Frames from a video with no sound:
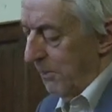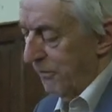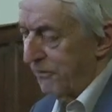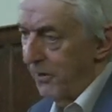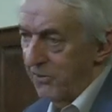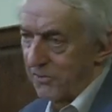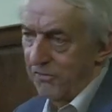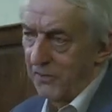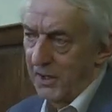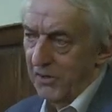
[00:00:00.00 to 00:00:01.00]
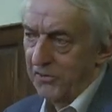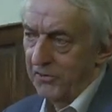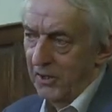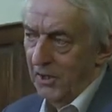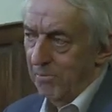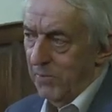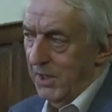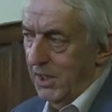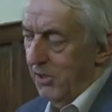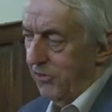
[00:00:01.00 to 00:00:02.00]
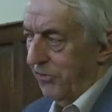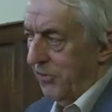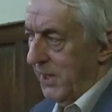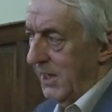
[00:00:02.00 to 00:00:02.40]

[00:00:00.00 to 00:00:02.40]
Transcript: The first of this is